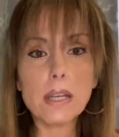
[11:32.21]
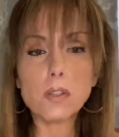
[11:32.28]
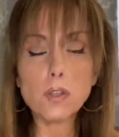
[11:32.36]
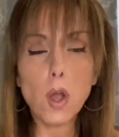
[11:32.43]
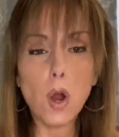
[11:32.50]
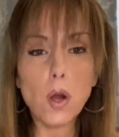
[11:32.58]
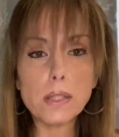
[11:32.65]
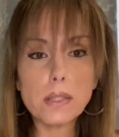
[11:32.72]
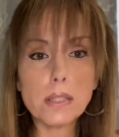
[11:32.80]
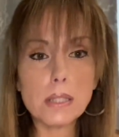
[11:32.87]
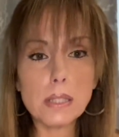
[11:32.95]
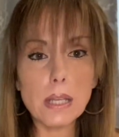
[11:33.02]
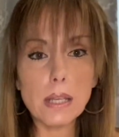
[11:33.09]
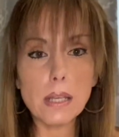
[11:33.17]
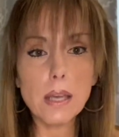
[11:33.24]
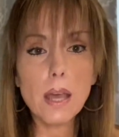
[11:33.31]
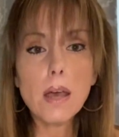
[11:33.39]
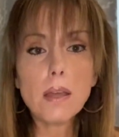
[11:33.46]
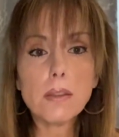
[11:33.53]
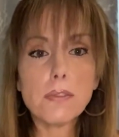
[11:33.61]
it's hard to see
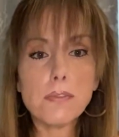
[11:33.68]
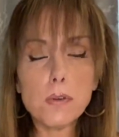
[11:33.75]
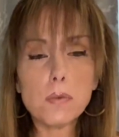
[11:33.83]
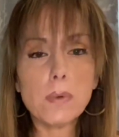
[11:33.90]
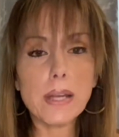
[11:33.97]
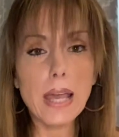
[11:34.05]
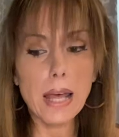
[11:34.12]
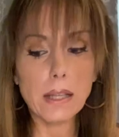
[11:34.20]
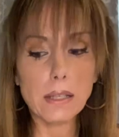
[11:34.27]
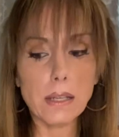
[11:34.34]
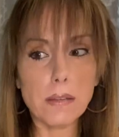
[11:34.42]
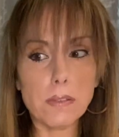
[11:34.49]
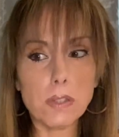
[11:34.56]
the full reality of